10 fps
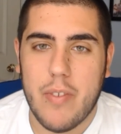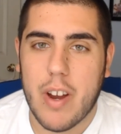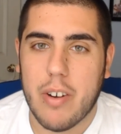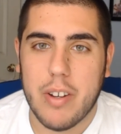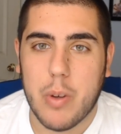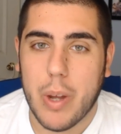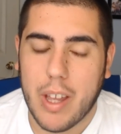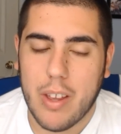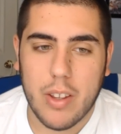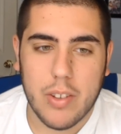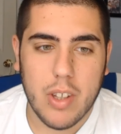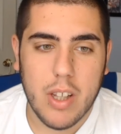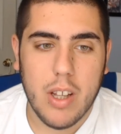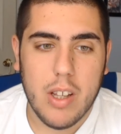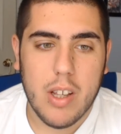very quick kills.
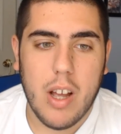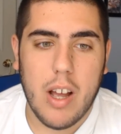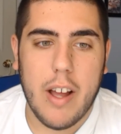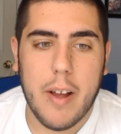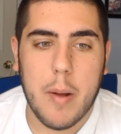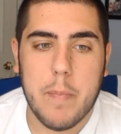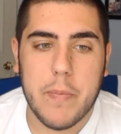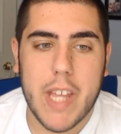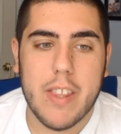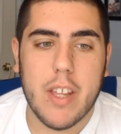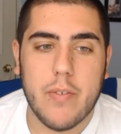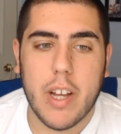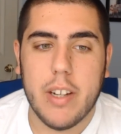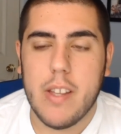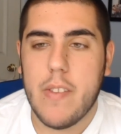And then
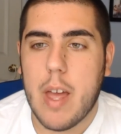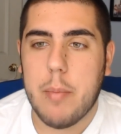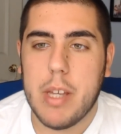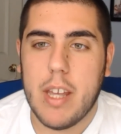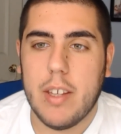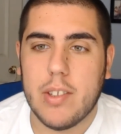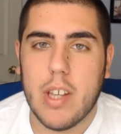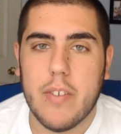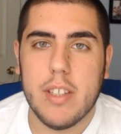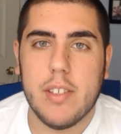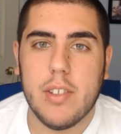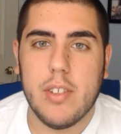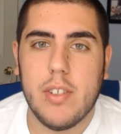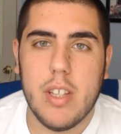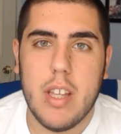finally, the M8A7. This
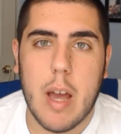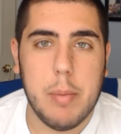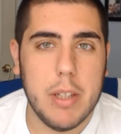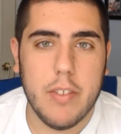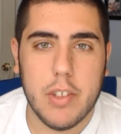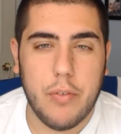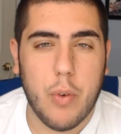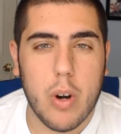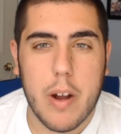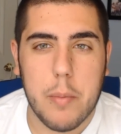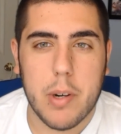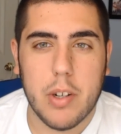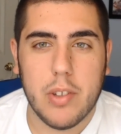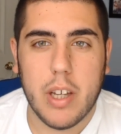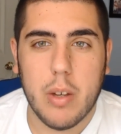is I believe it's a 4-round
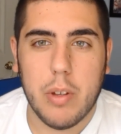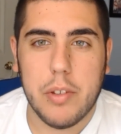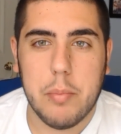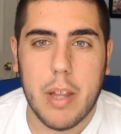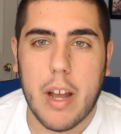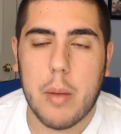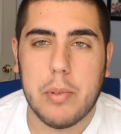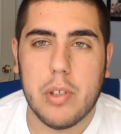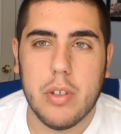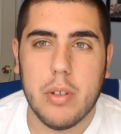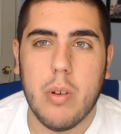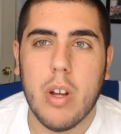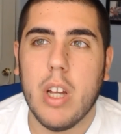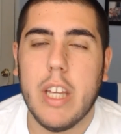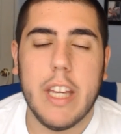burst like it was in Black Ops 2.
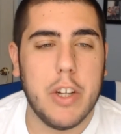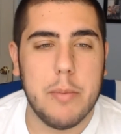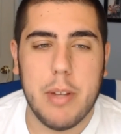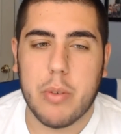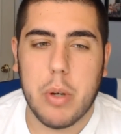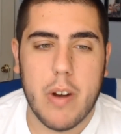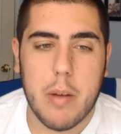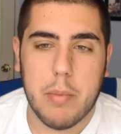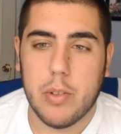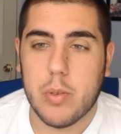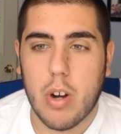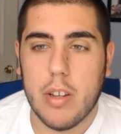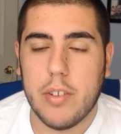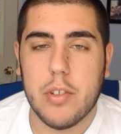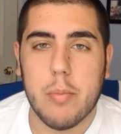It could be a 3-round burst.
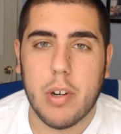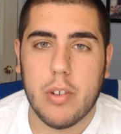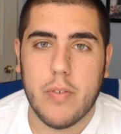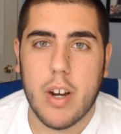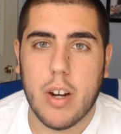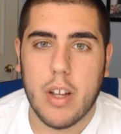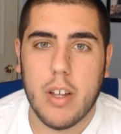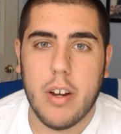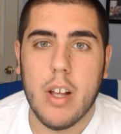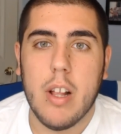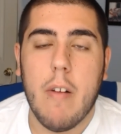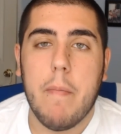Regardless, it's a burst fire gun.